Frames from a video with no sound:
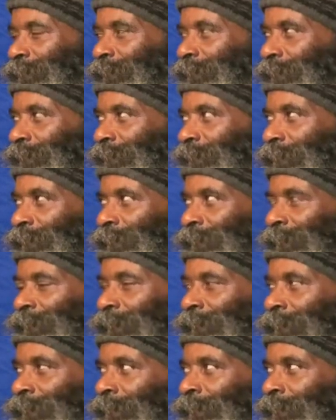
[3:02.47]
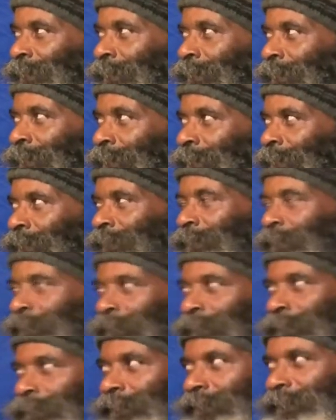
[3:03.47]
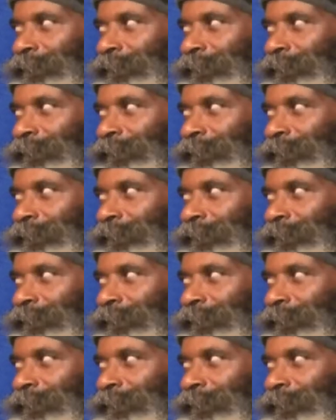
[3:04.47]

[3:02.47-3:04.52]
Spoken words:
No words are spoken by the person on screen.